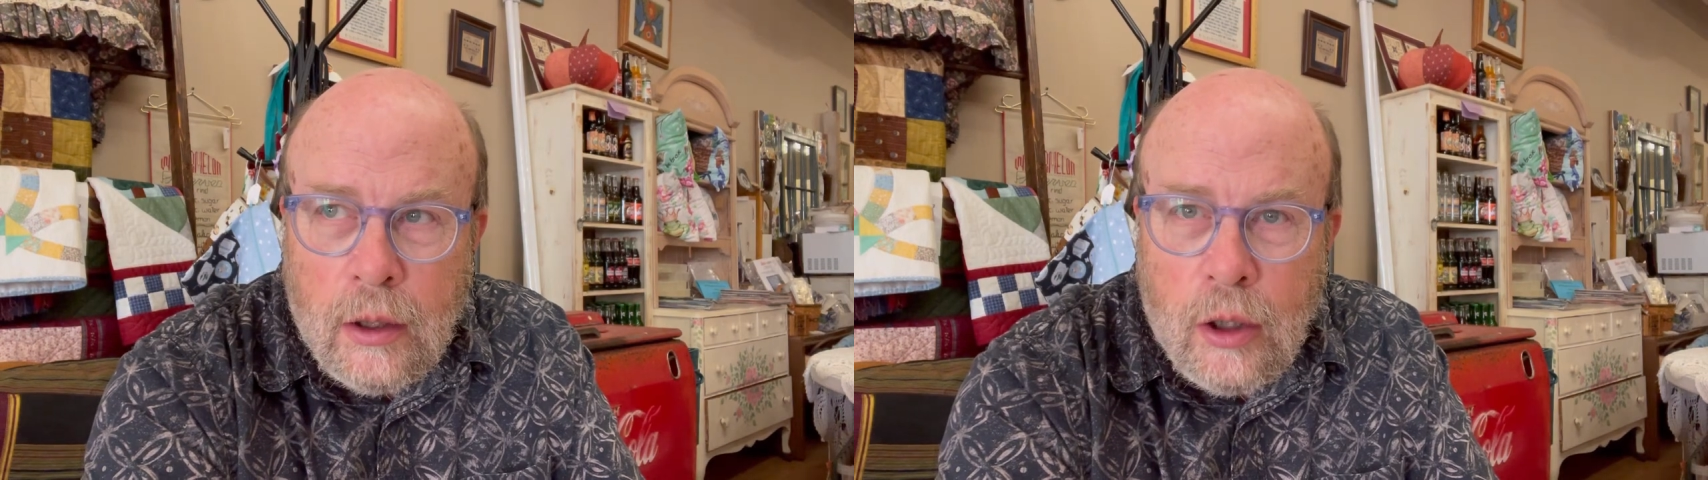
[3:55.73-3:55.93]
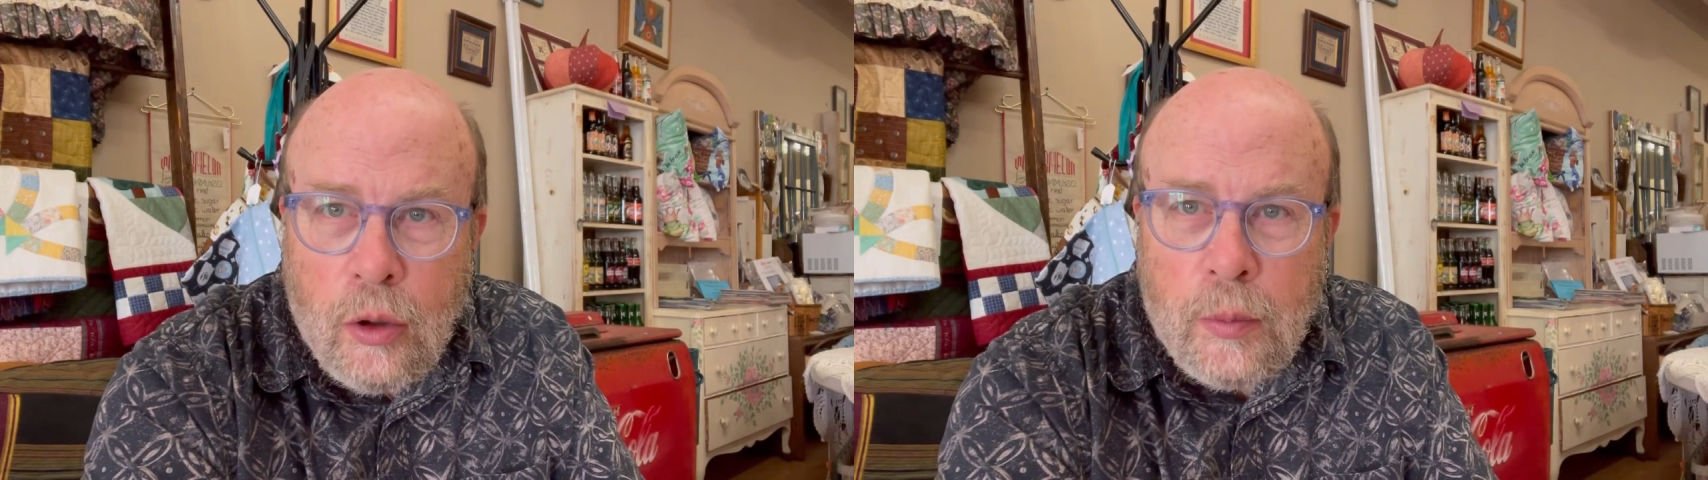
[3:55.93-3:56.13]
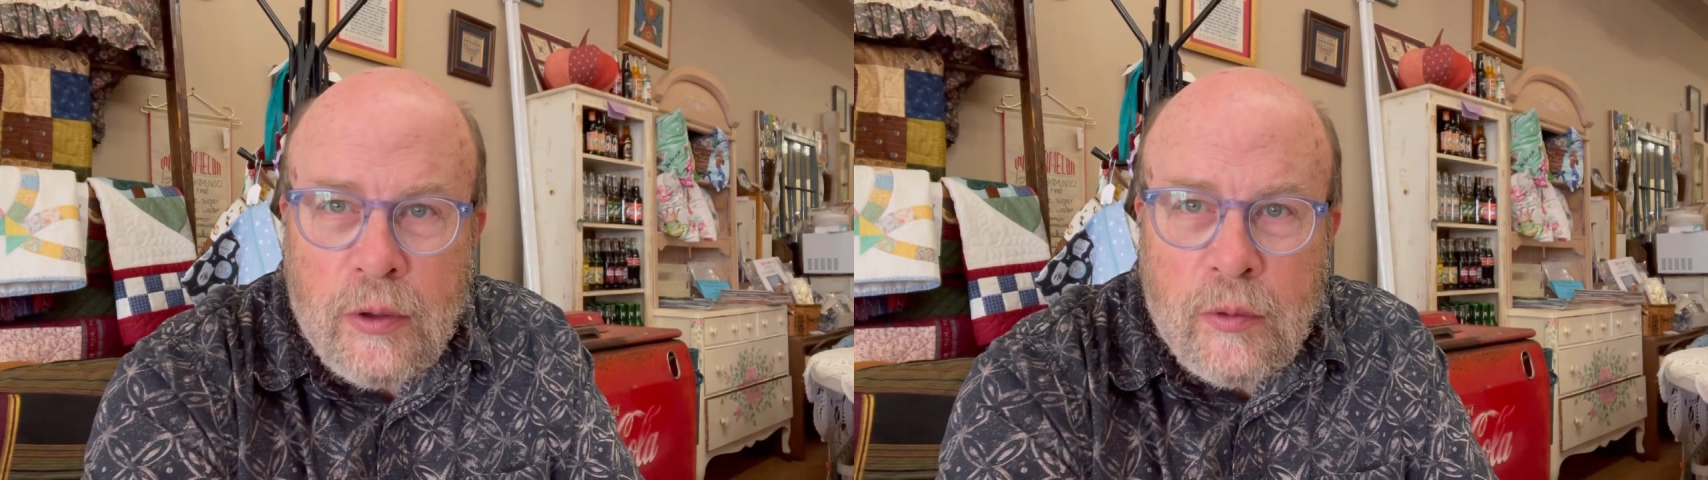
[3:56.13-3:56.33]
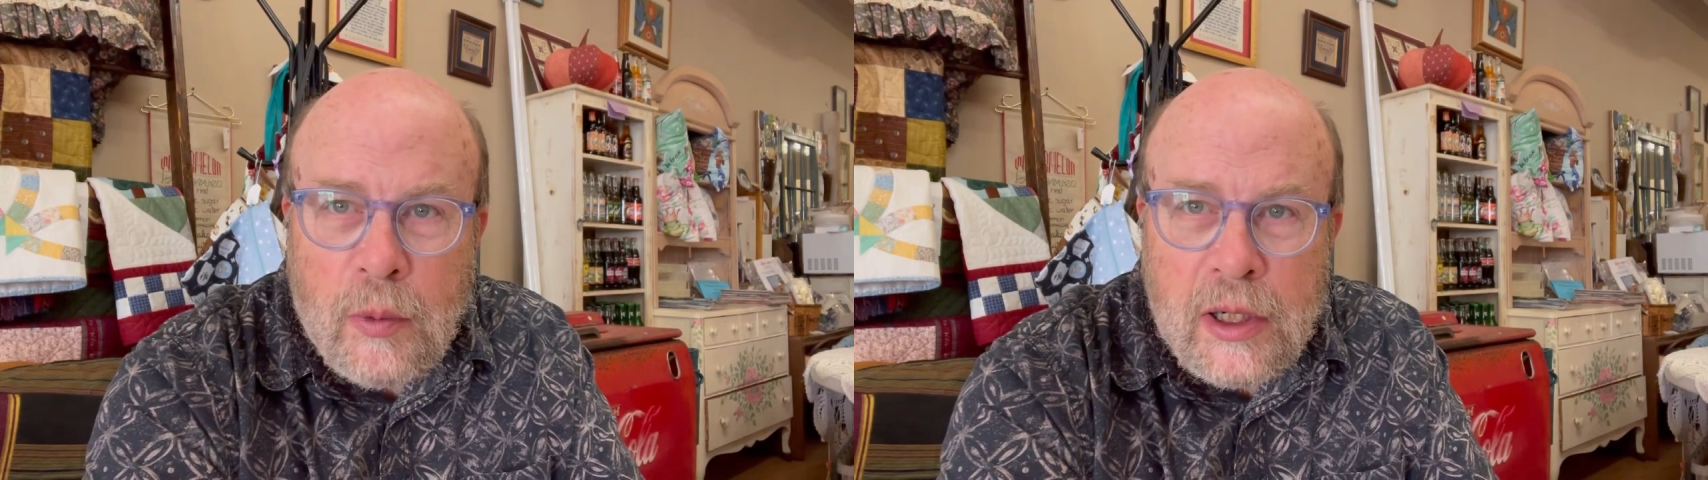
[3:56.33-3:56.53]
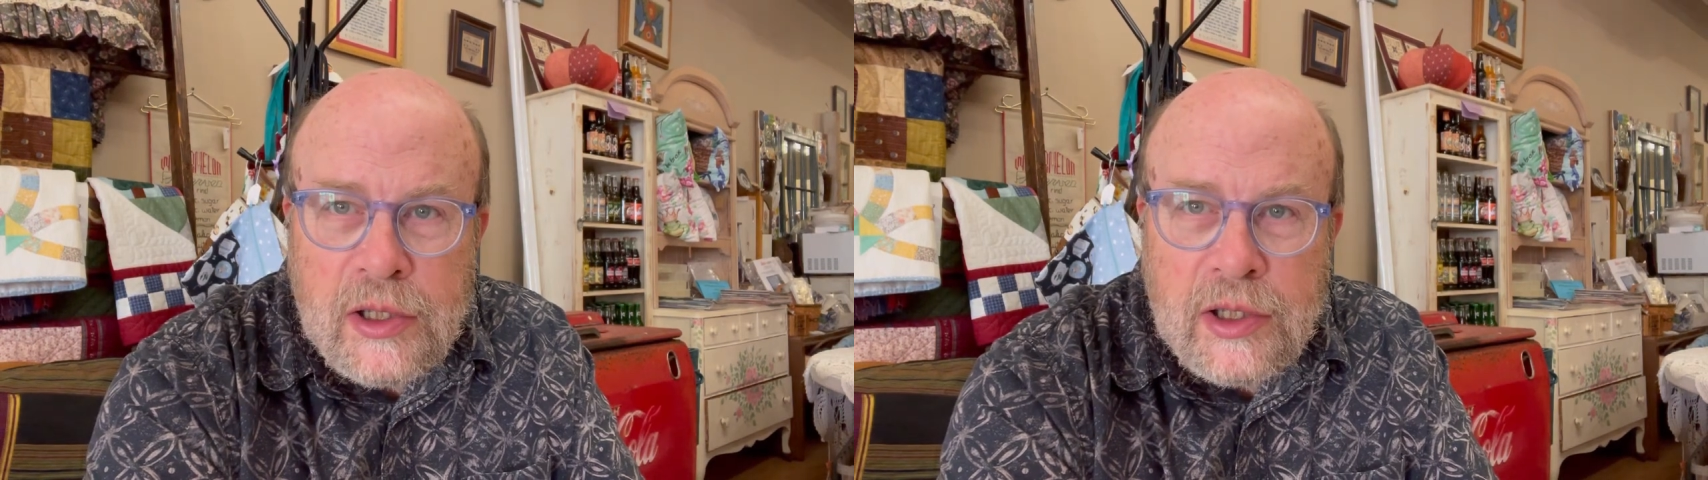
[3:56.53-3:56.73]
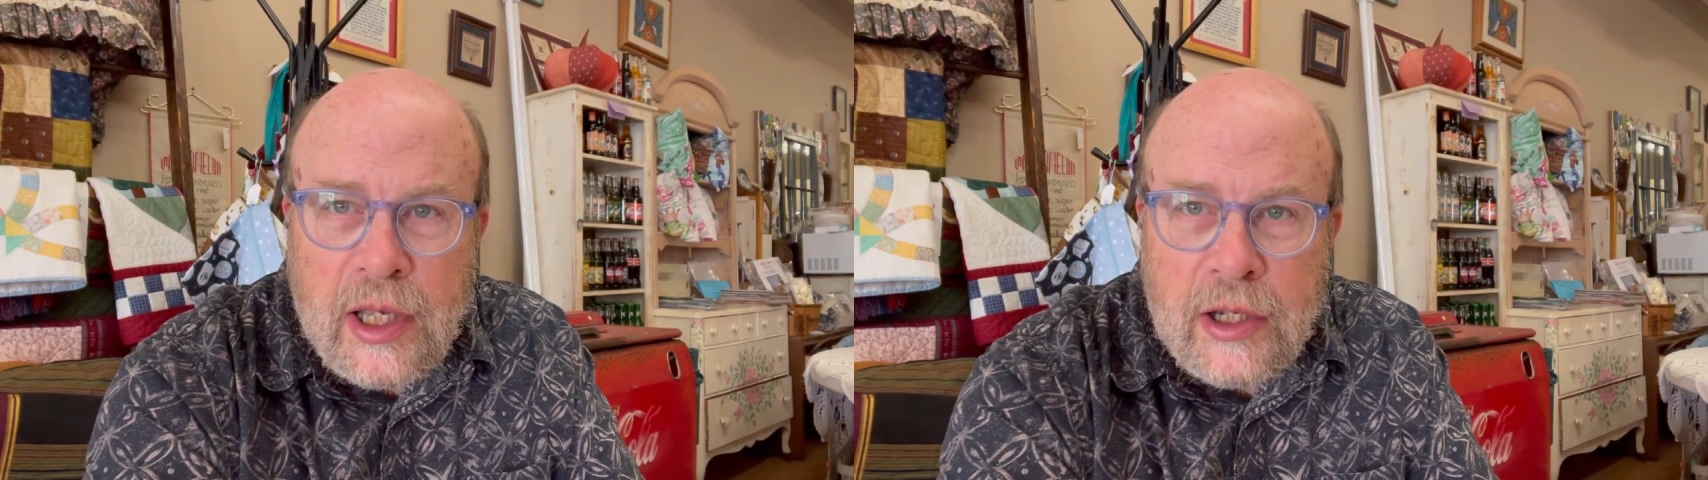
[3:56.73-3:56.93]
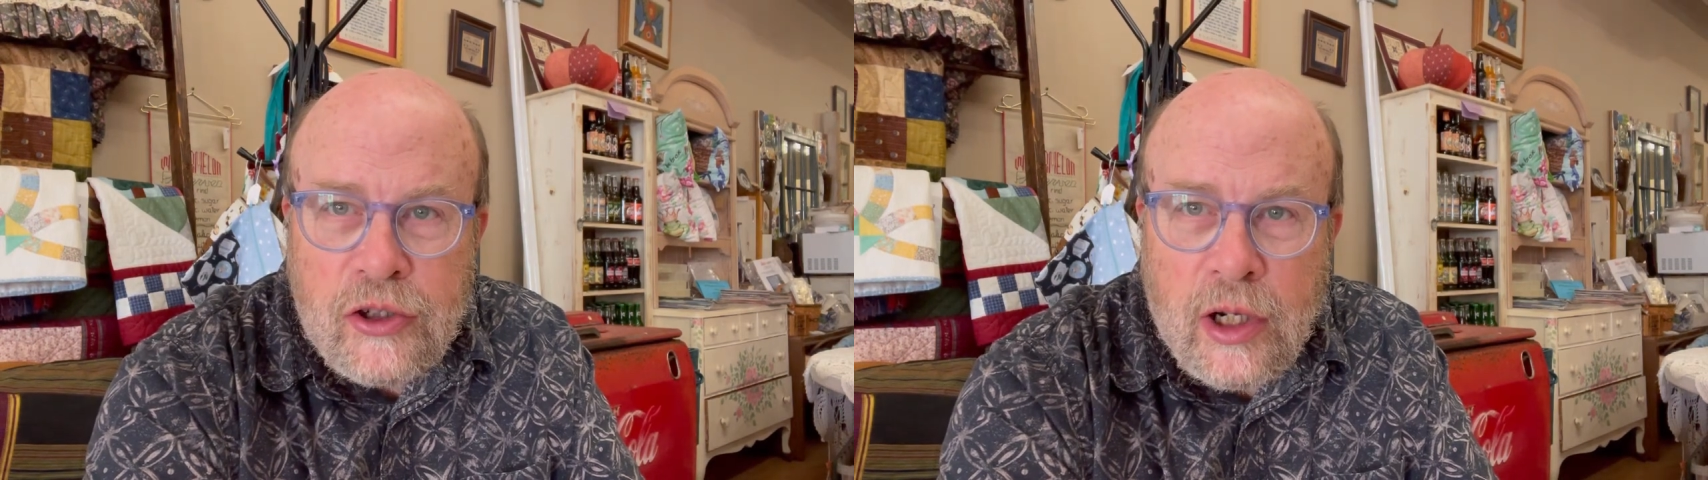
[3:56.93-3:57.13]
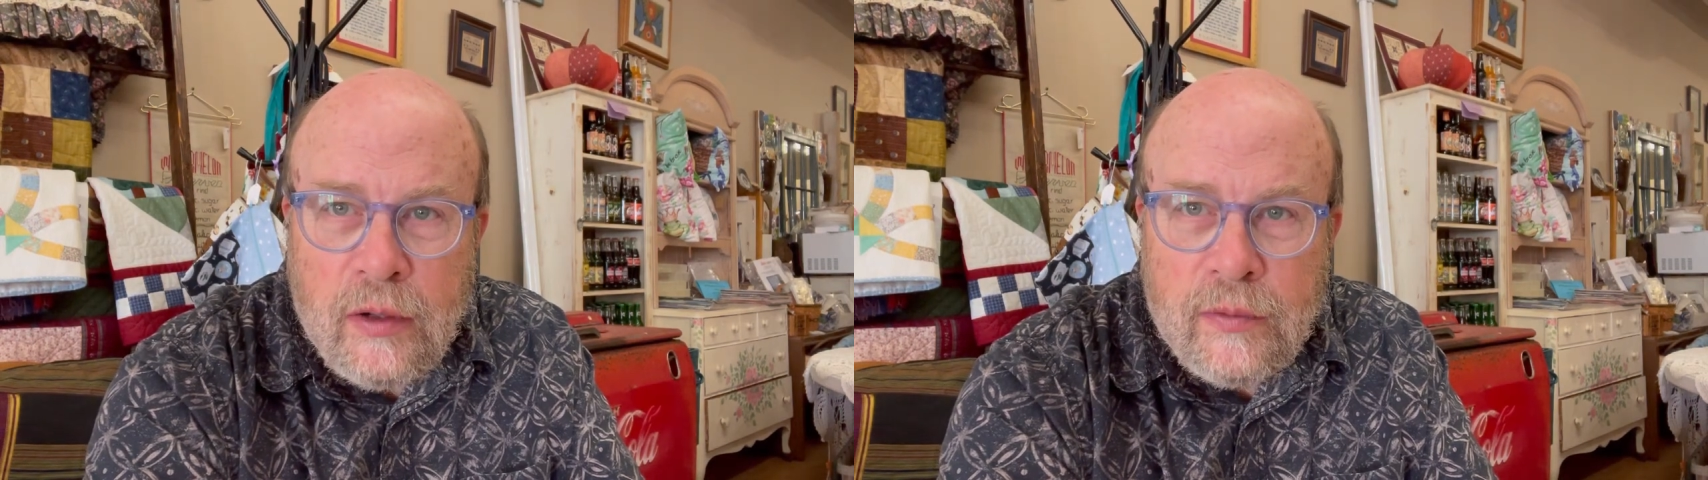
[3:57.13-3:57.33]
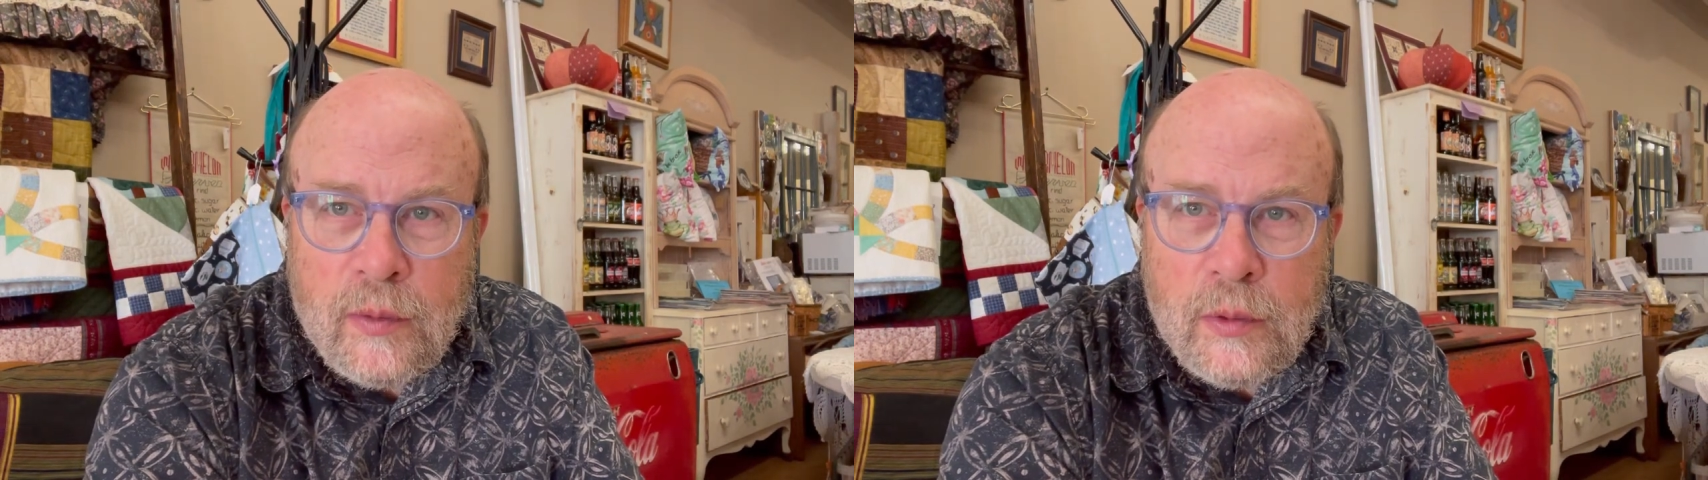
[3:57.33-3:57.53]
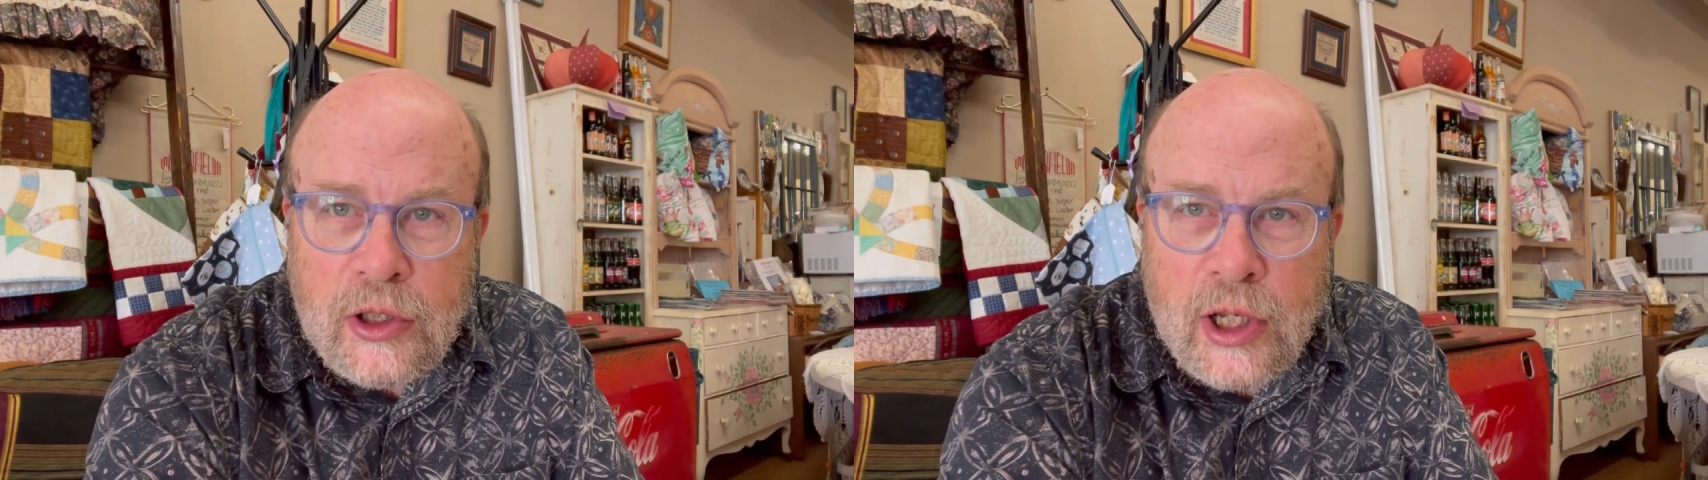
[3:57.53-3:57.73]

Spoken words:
I hope everybody's catching up from the